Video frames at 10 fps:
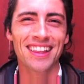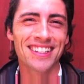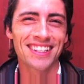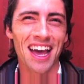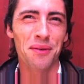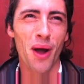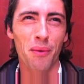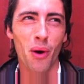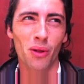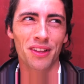is kind of why
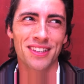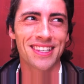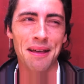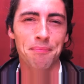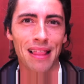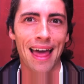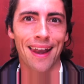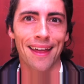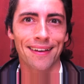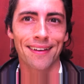we're all on the same
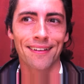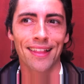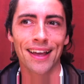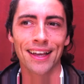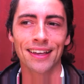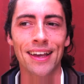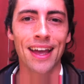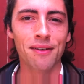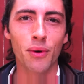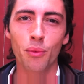planet, you know, like
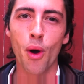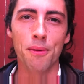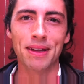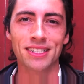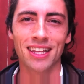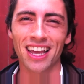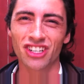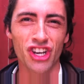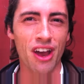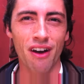if we weren't meant to like
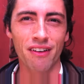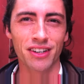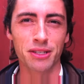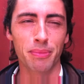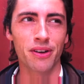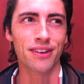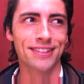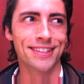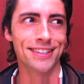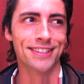share our
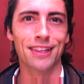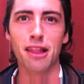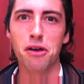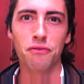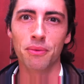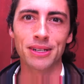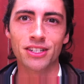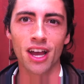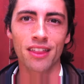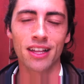experiences and learn from
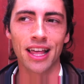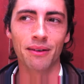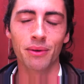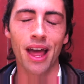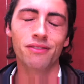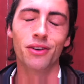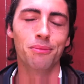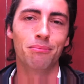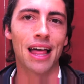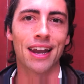each other, like we'd have our
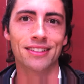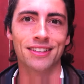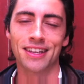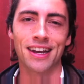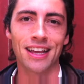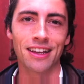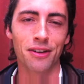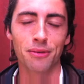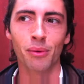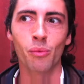own planets or something, you know,
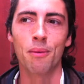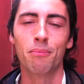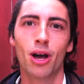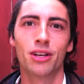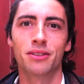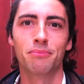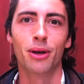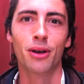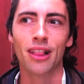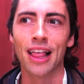it'd be one person
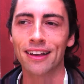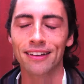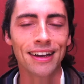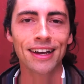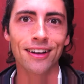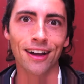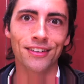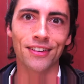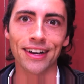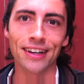per like country.